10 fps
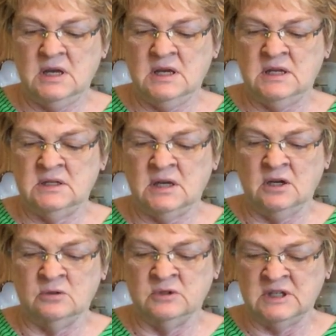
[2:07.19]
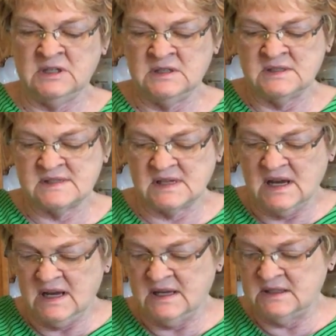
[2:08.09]
and on the
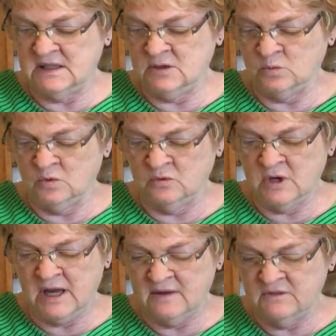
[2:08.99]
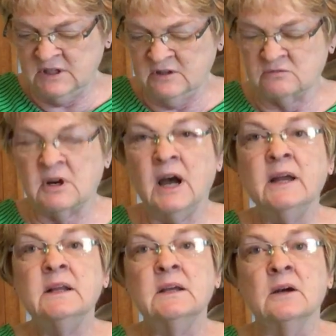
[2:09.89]
inside it won't have any
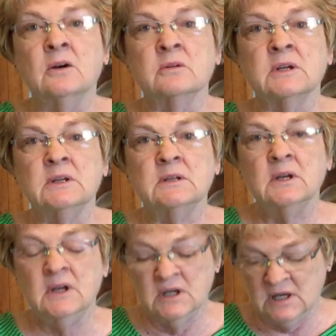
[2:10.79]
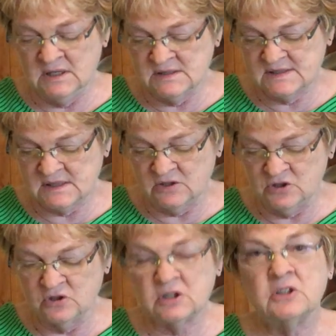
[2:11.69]
writing on it, and so
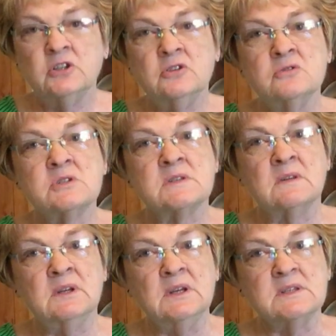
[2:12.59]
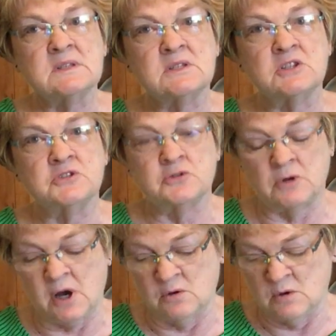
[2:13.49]
you could use this to
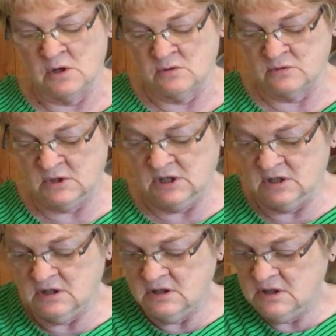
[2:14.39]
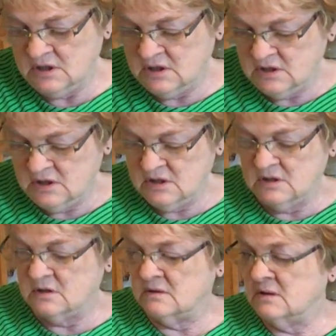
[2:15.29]
draw on.
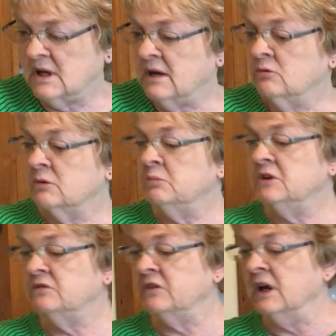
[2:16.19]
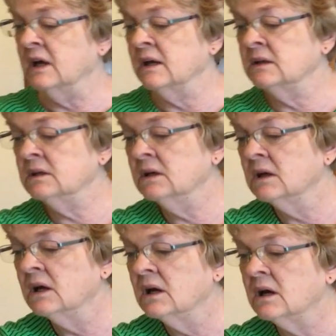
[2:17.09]
That would be fine.
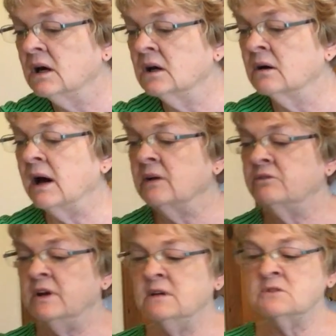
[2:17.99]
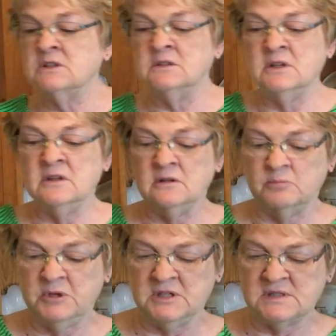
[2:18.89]
I found another
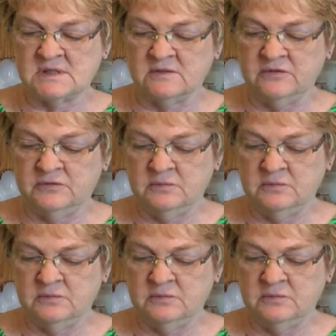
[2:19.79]
piece of